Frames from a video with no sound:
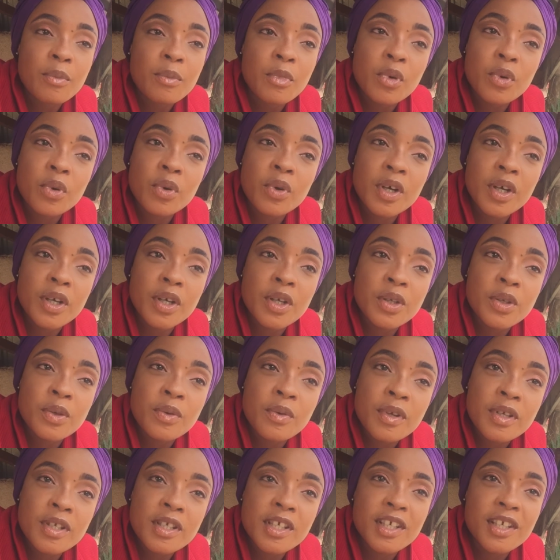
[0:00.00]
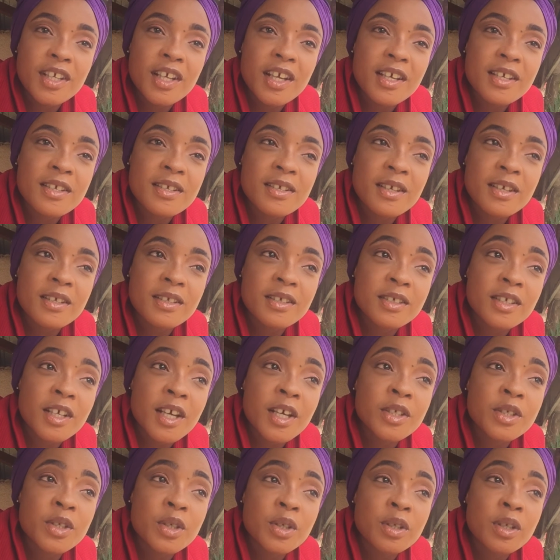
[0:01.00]
Moboba, the unity that's the
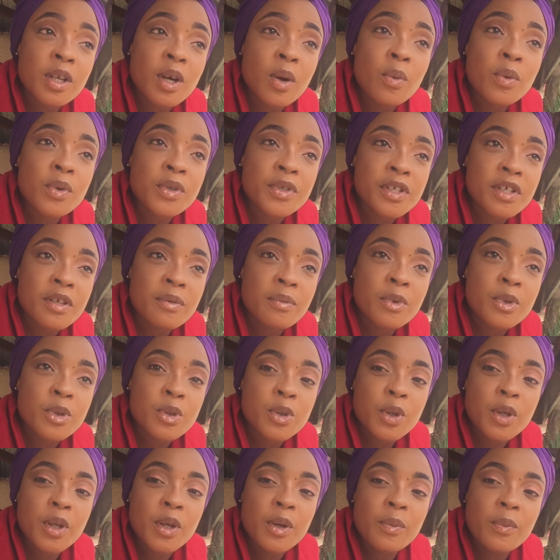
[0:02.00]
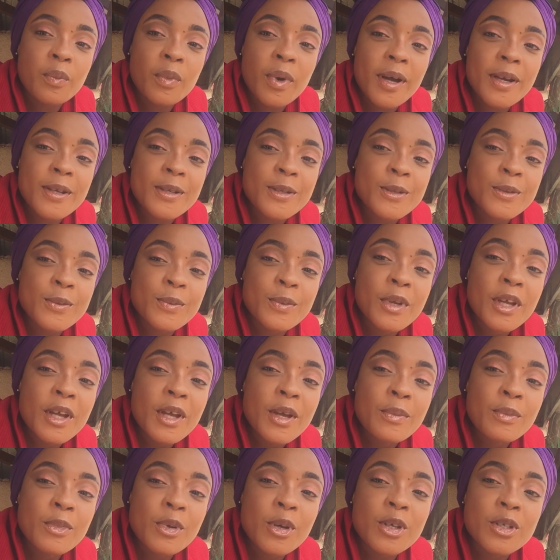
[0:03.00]
title that was given to him as
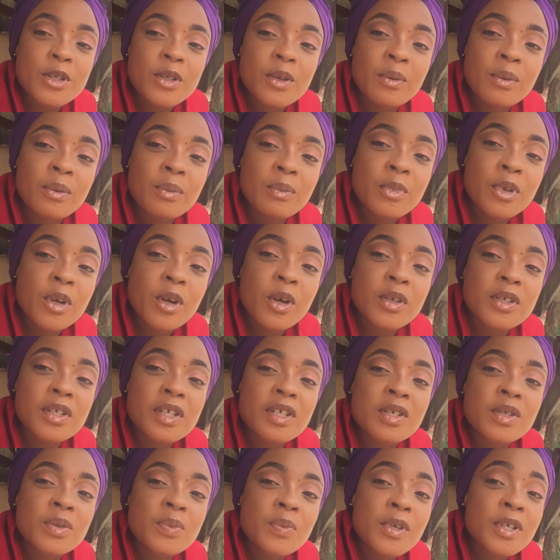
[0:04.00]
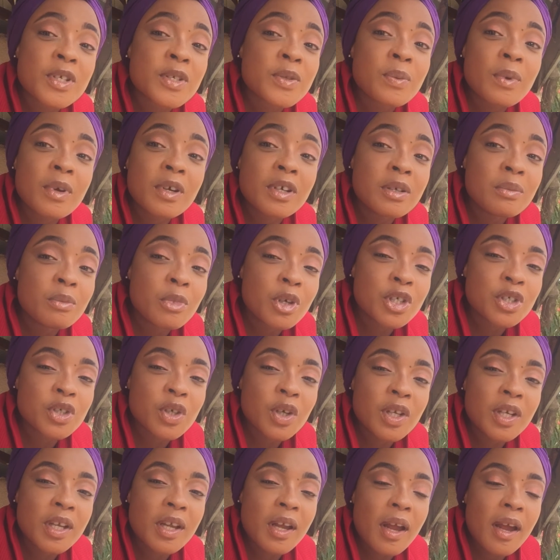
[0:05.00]
because of, because he speaks very much
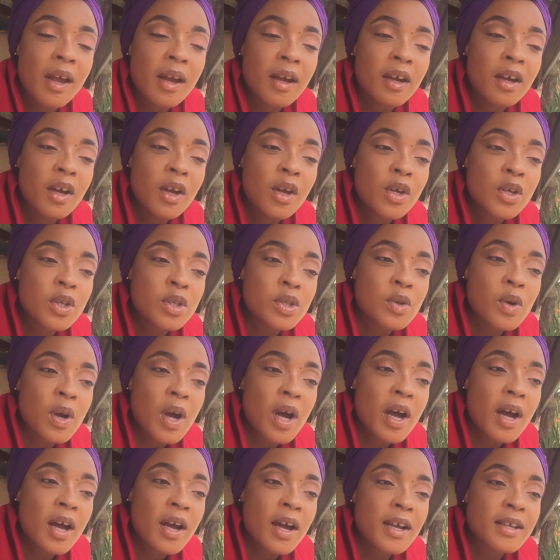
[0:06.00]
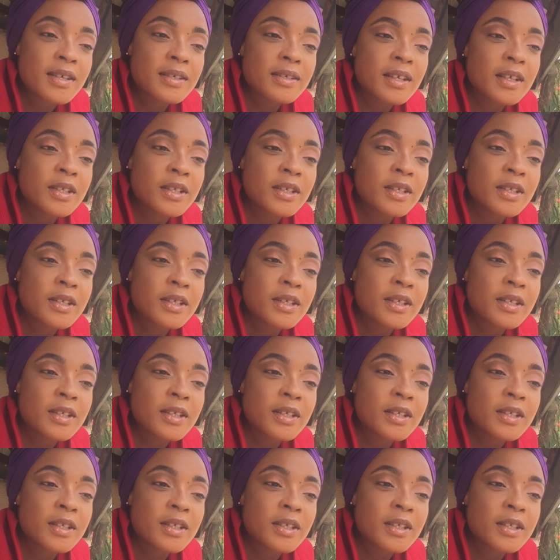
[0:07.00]
on air. So uh, I